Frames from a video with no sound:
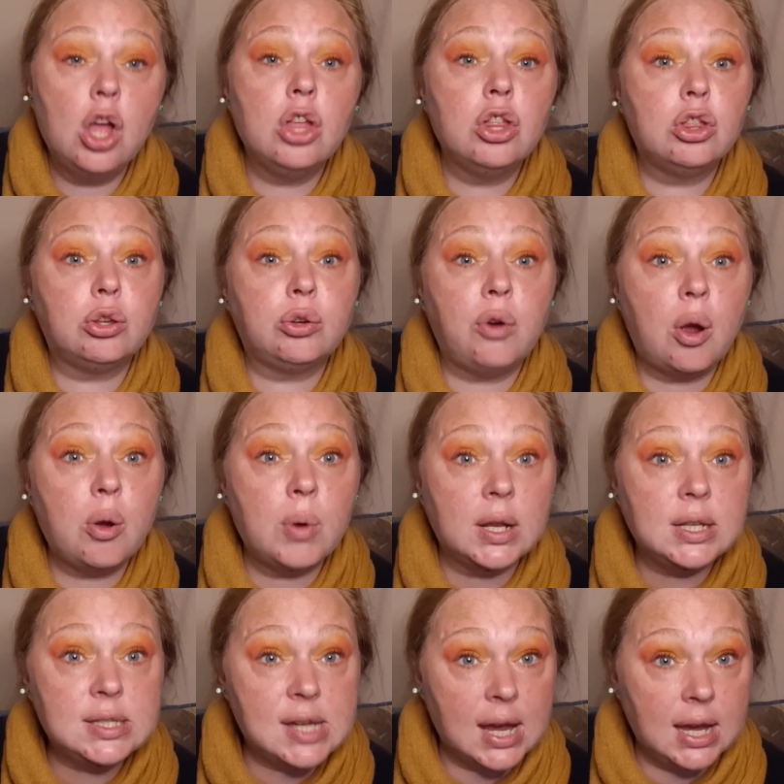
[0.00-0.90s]
throw a
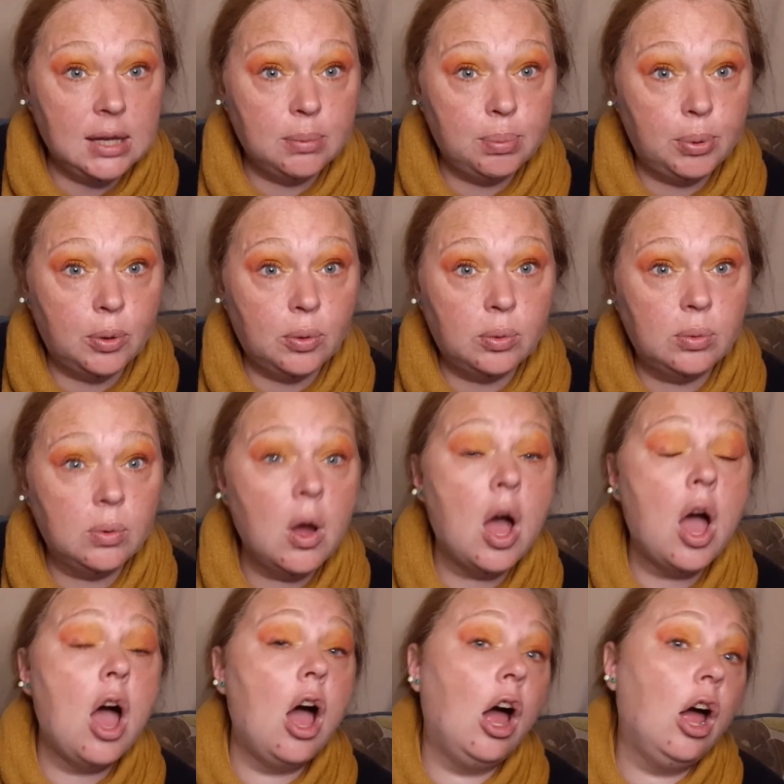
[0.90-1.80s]
table
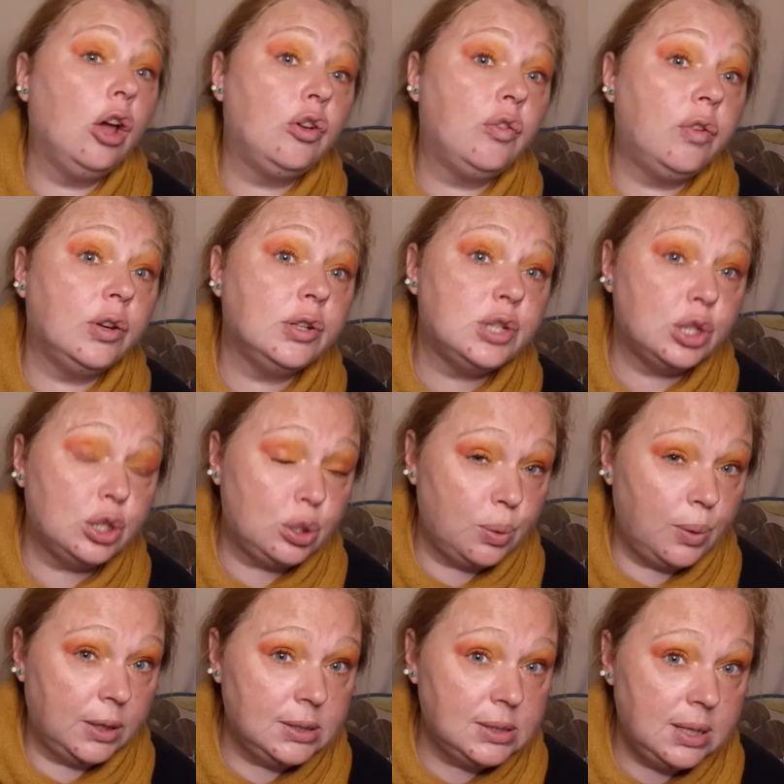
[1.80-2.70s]
across a
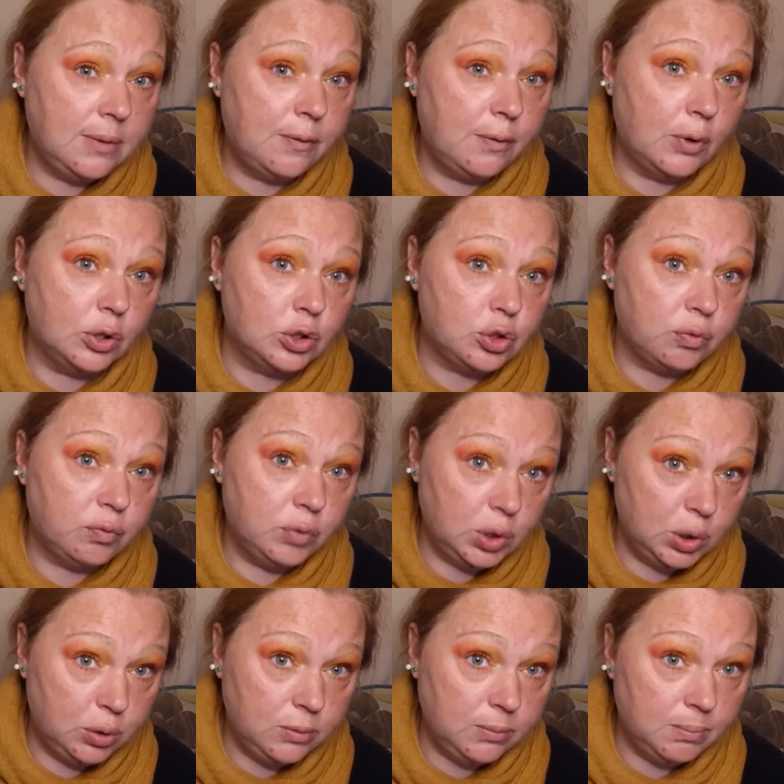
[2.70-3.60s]
20-foot
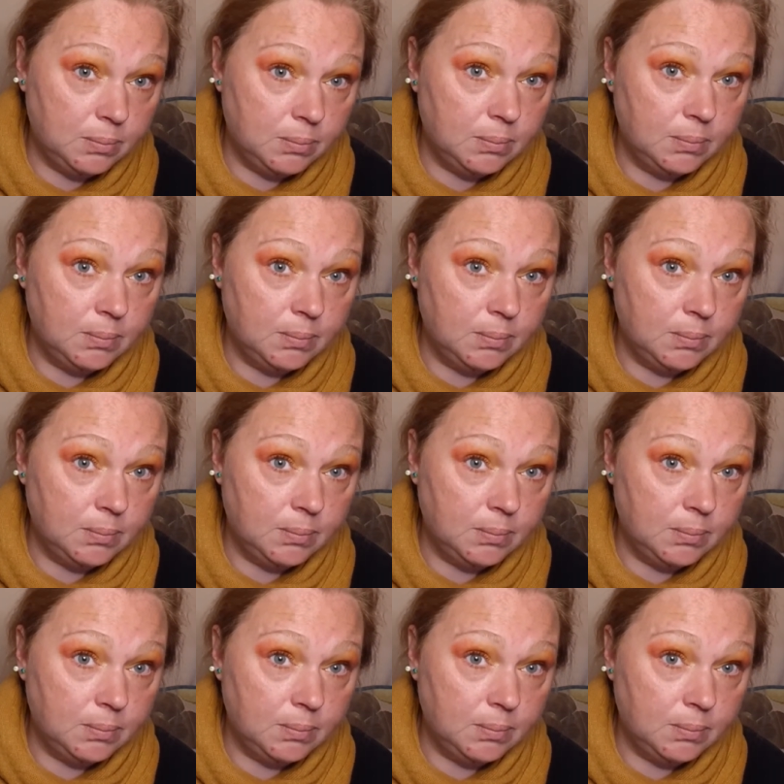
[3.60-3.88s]
room.